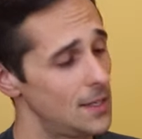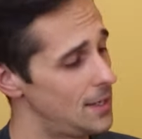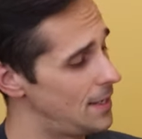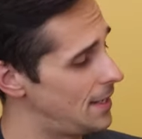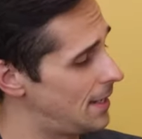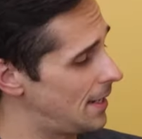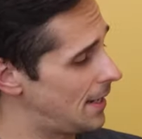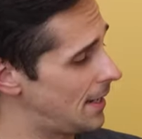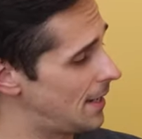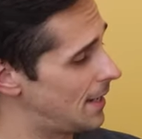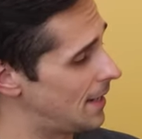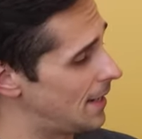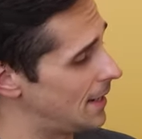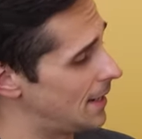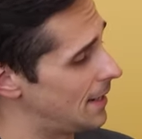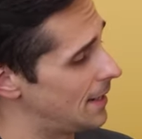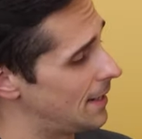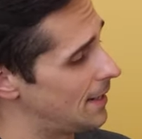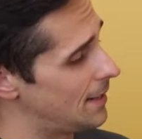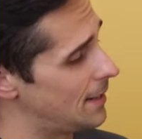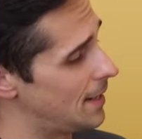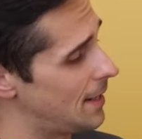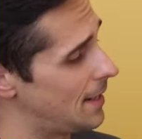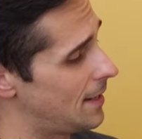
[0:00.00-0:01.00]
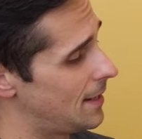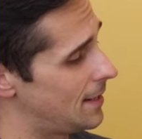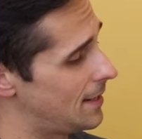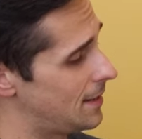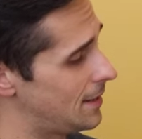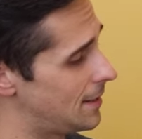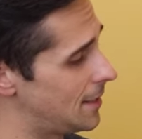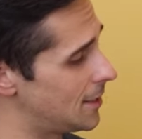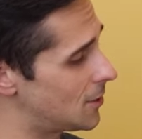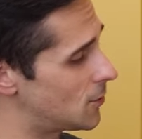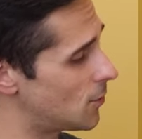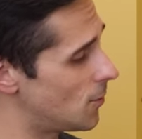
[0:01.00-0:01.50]
And
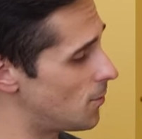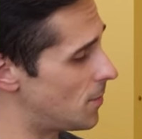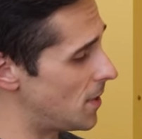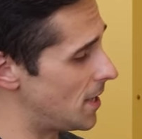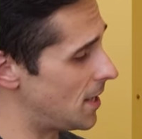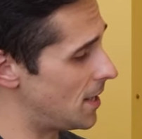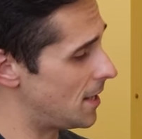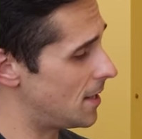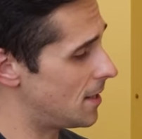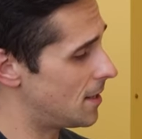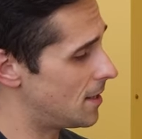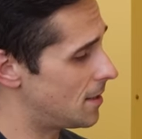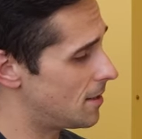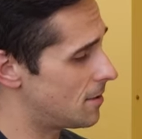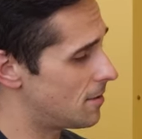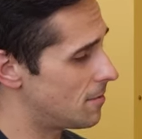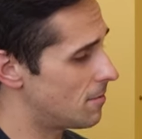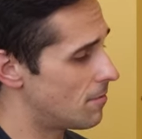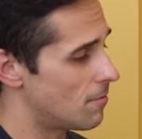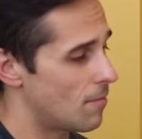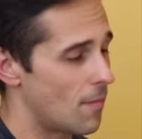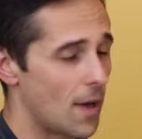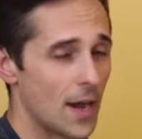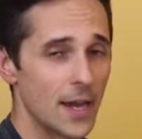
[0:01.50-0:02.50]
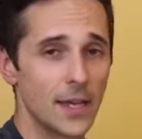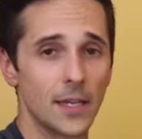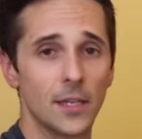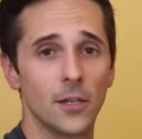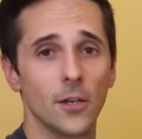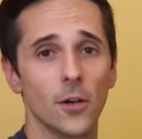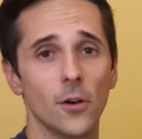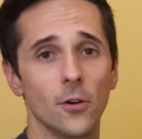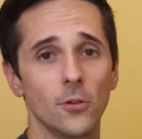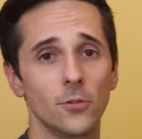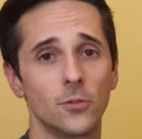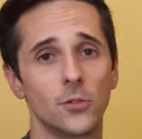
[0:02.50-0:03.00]
this would be my
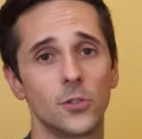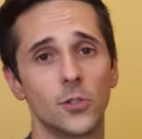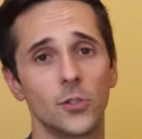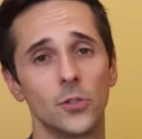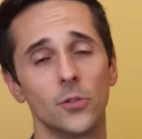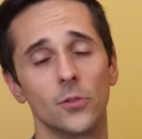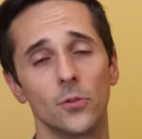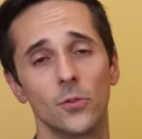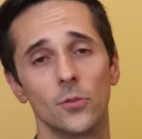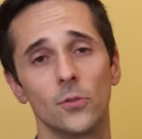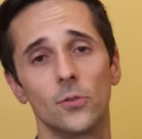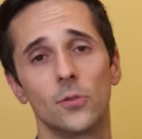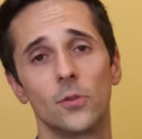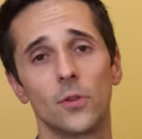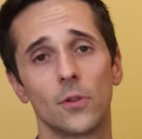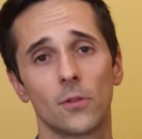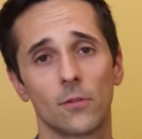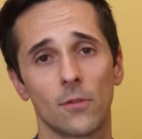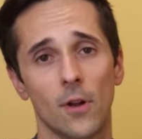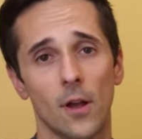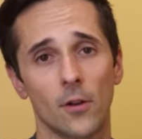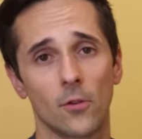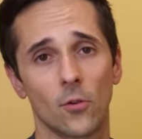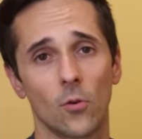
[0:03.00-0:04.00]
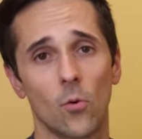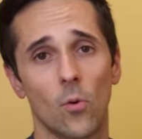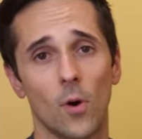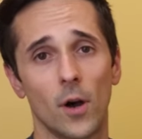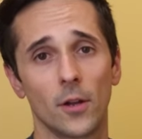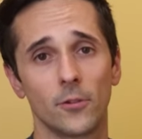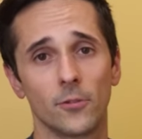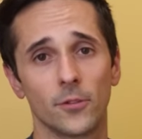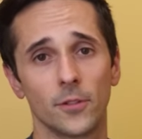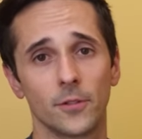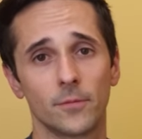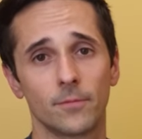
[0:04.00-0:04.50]
go-to throttle
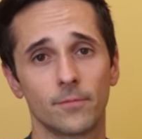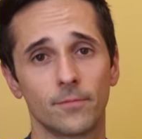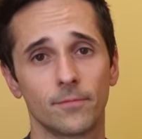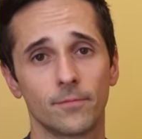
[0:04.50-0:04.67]
quadrant.